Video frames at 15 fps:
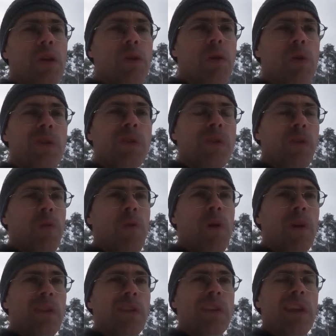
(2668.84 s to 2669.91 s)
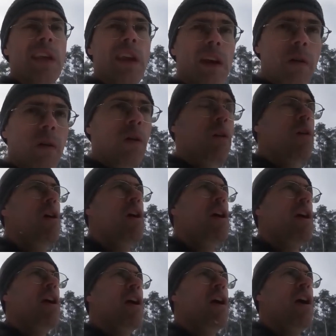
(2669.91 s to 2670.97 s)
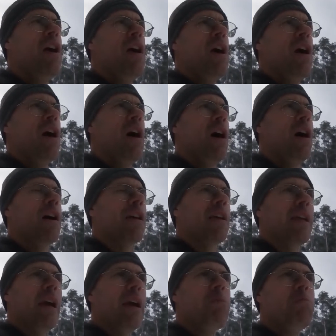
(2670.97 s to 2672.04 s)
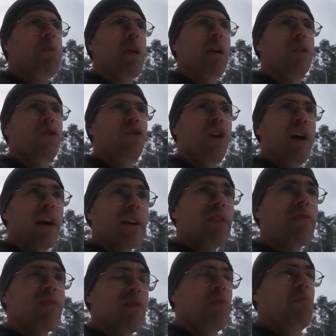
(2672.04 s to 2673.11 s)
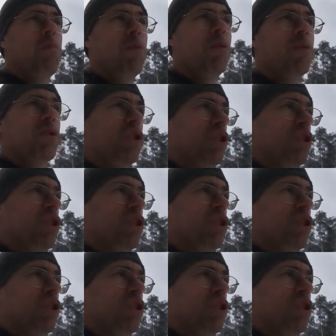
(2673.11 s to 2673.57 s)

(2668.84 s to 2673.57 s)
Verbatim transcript: use the word skill. Uh, gave me a jacket, a blue